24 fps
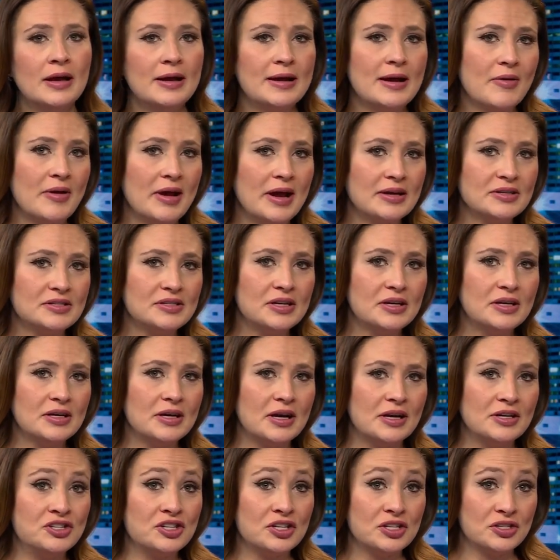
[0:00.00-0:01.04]
Now, I asked the
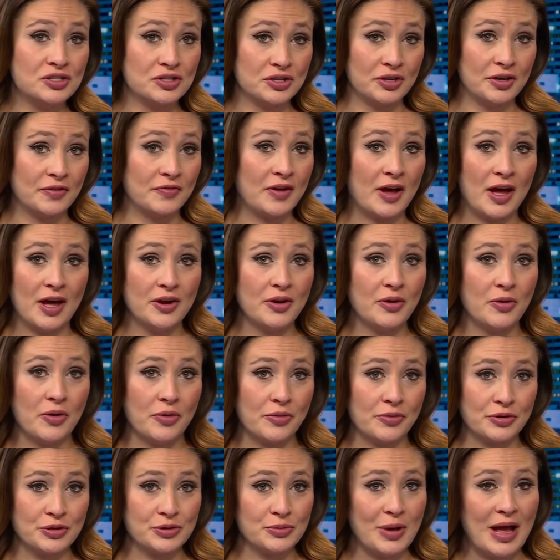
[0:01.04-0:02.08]
adjuster if condo
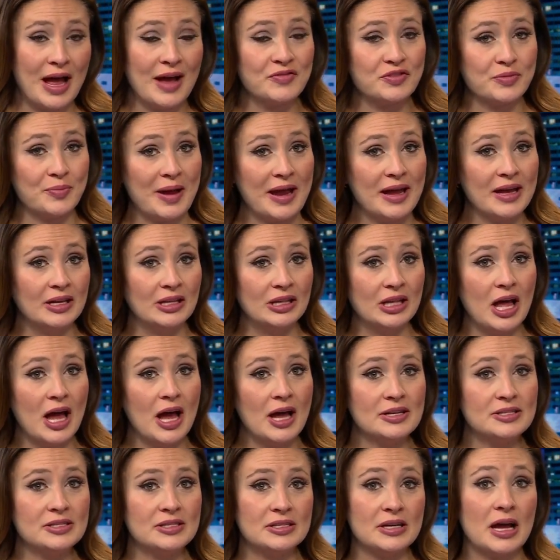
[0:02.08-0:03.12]
owners will have to pay a
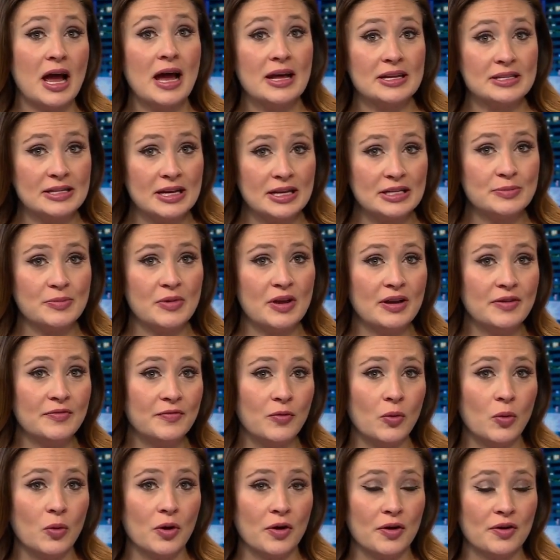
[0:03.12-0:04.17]
loss assessment
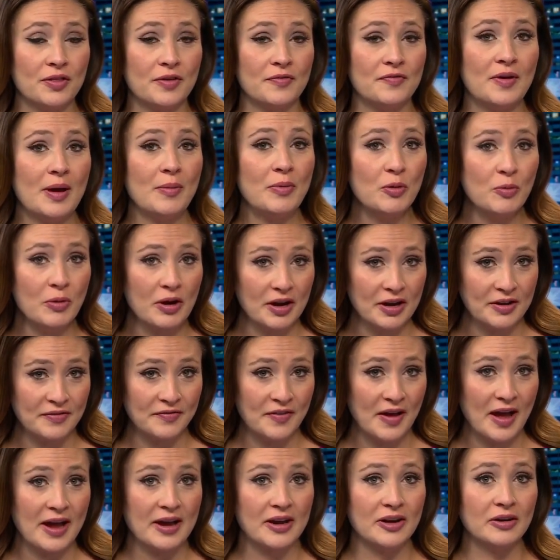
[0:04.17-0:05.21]
for the February
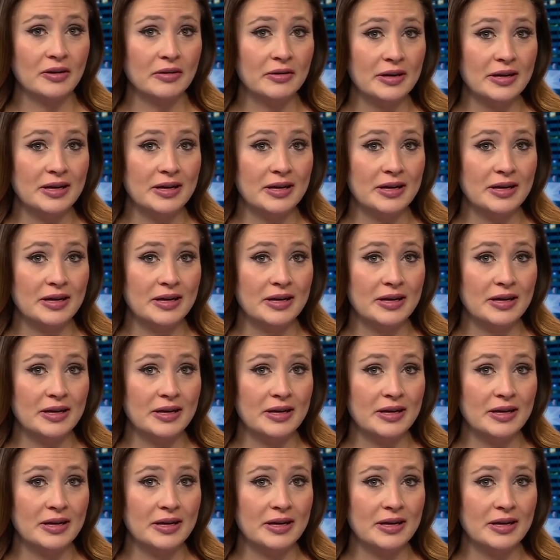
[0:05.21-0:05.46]
fire,